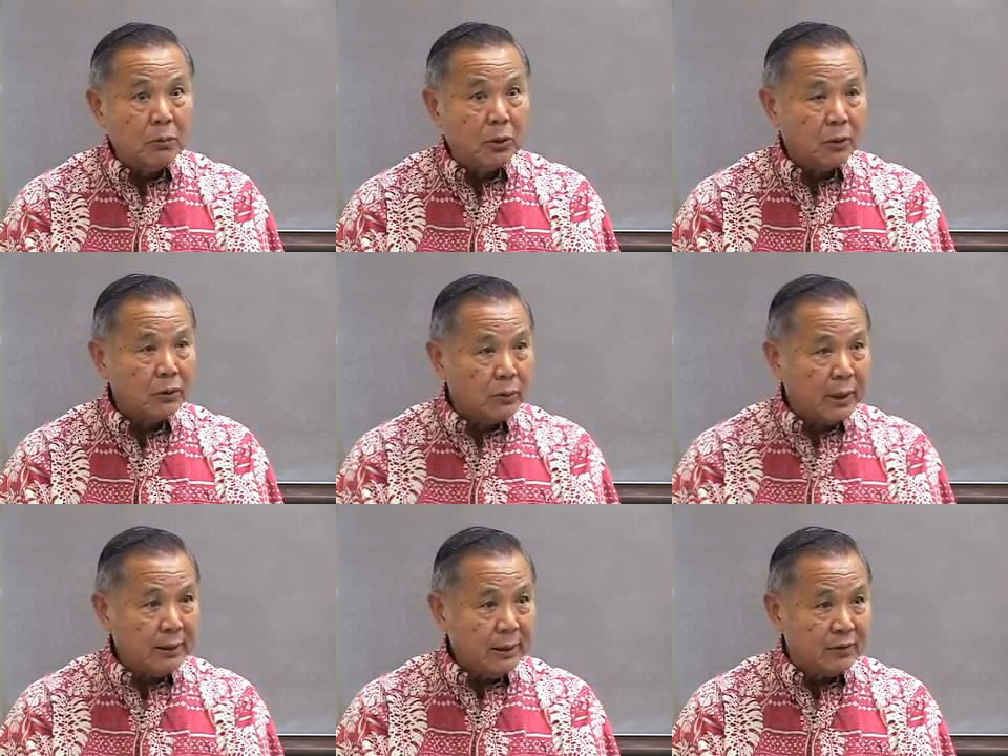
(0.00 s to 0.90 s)
birth
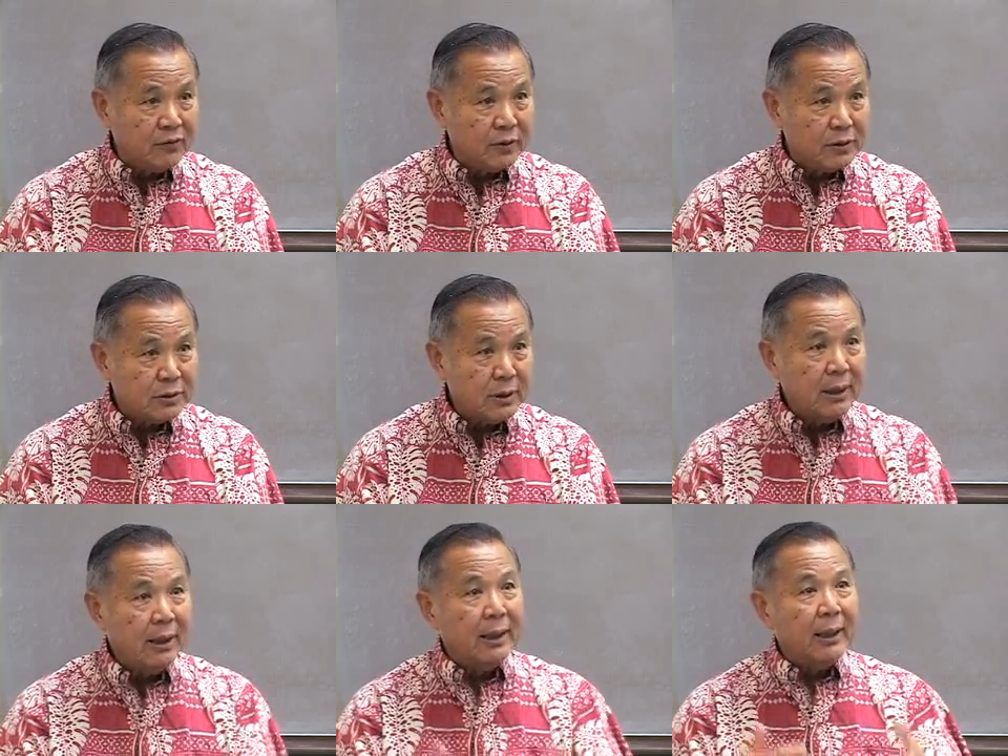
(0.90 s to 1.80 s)
weight infants
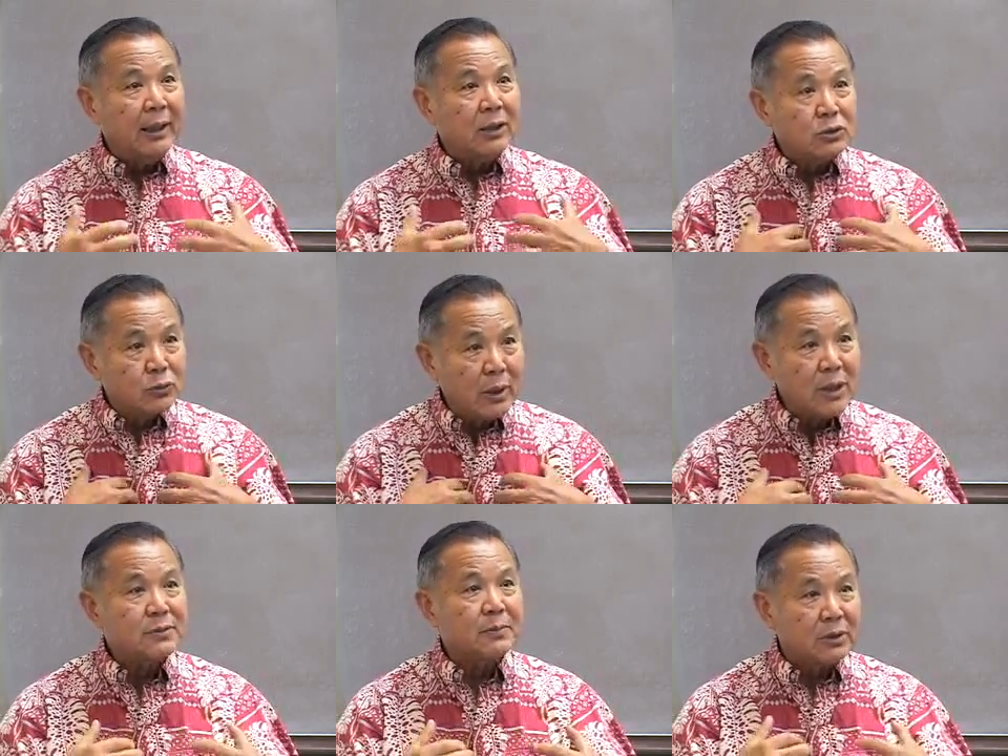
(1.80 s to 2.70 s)
is
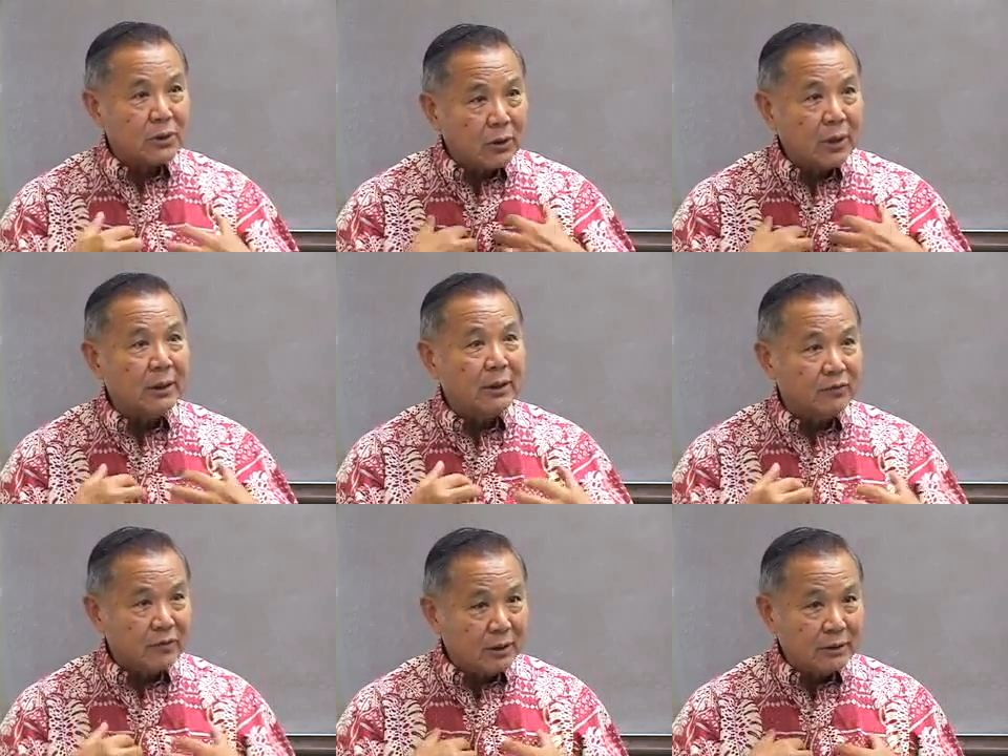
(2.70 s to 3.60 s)
respiratory
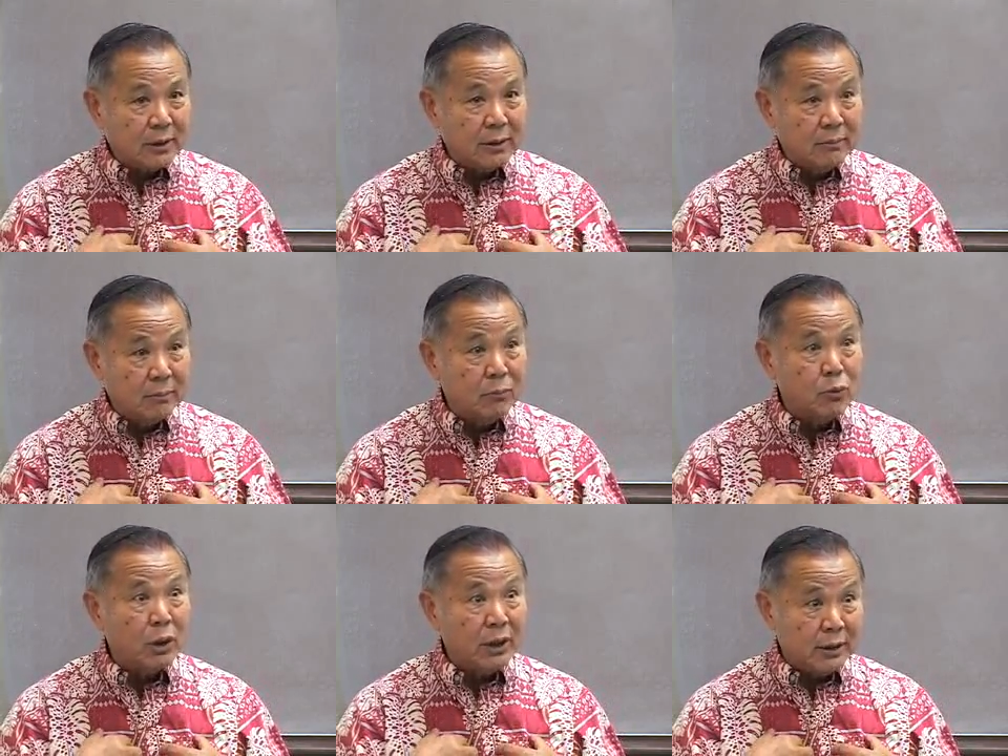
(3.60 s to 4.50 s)
difficulty,
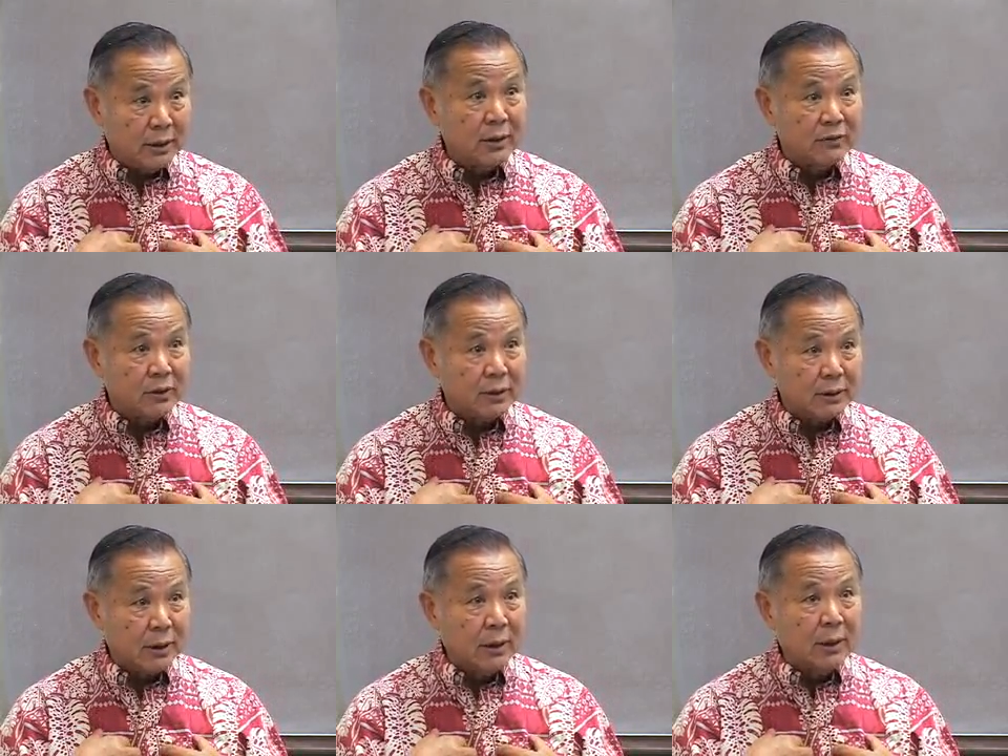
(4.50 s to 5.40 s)
breathing
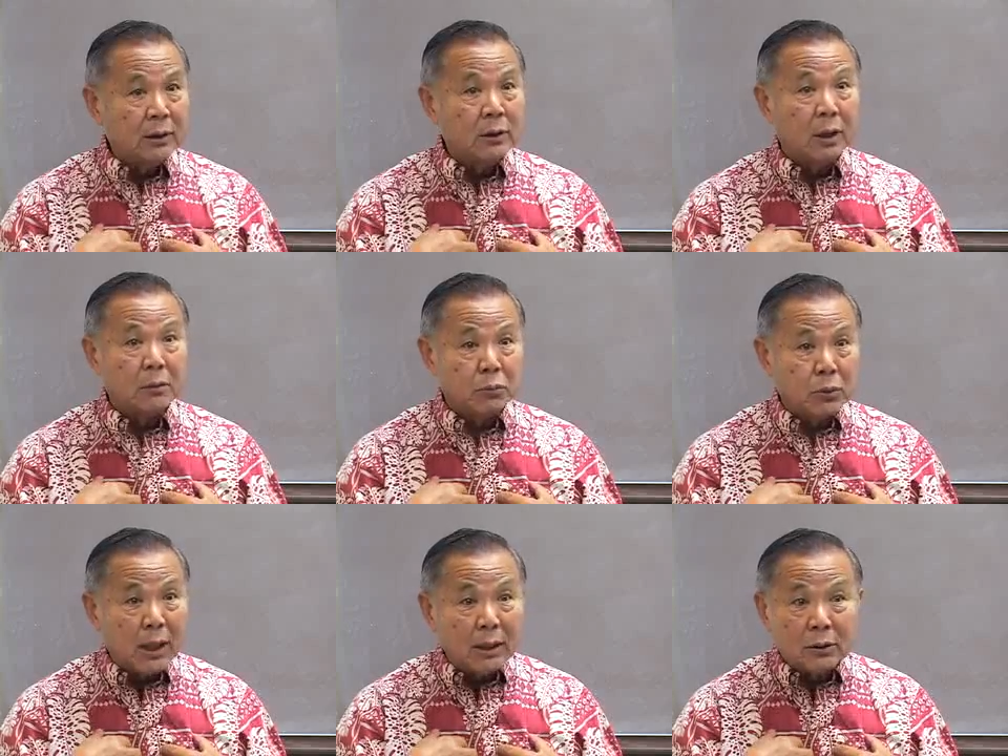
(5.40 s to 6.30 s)
difficulty, called
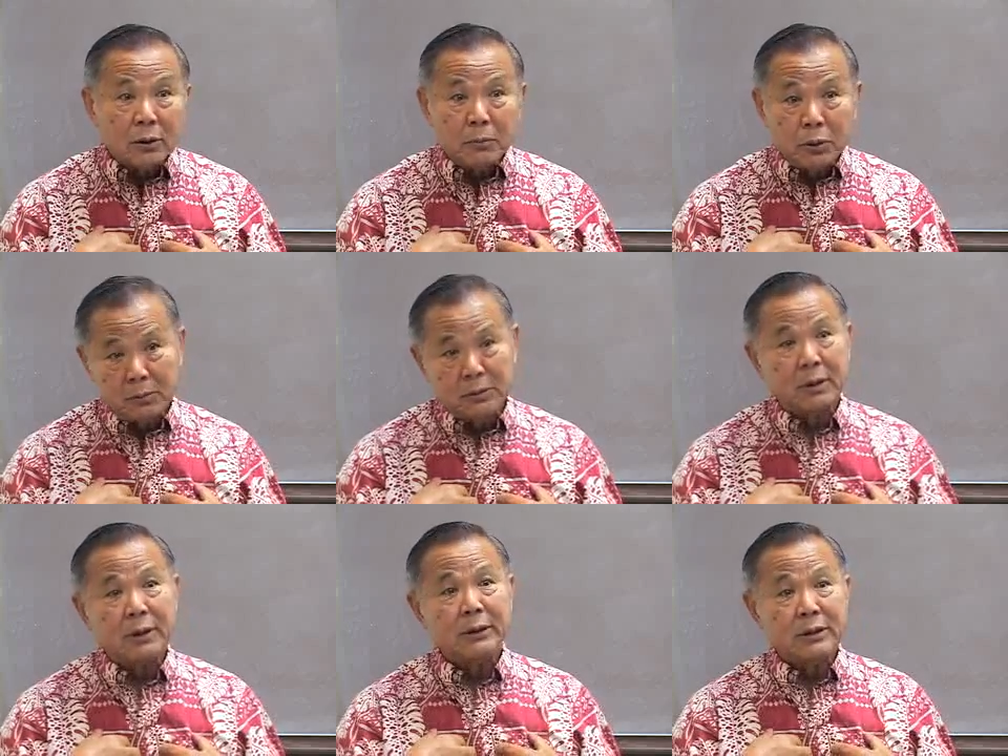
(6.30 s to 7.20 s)

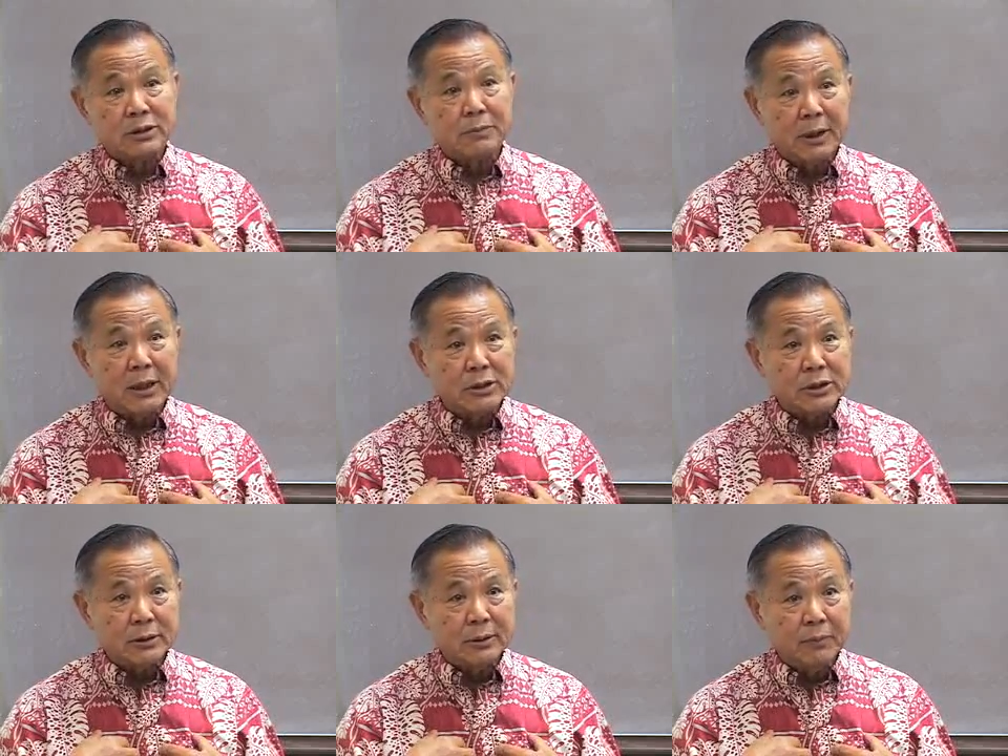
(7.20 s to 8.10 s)
bronchopulmonary dysplasia.